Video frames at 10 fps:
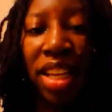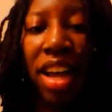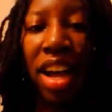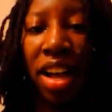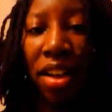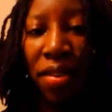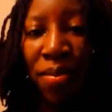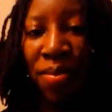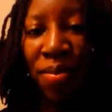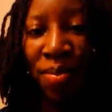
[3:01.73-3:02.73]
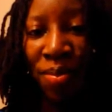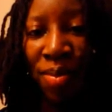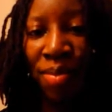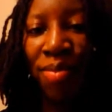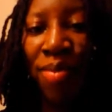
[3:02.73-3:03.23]
y'all
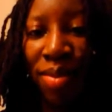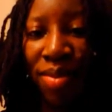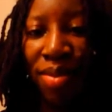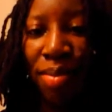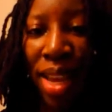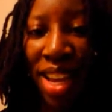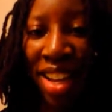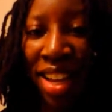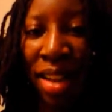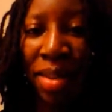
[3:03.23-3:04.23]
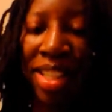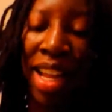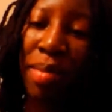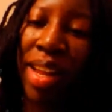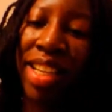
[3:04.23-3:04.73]
be good,
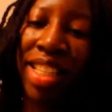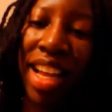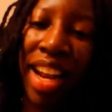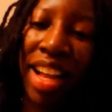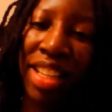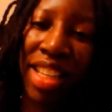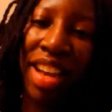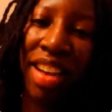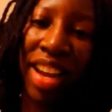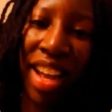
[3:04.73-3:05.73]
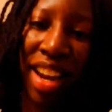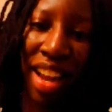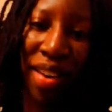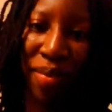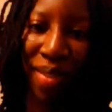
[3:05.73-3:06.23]
stay blessed, and I'll see y'all again
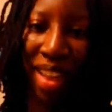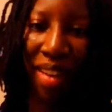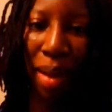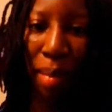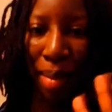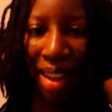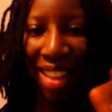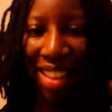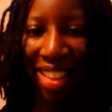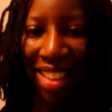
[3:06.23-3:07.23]
later. All right, bye bye.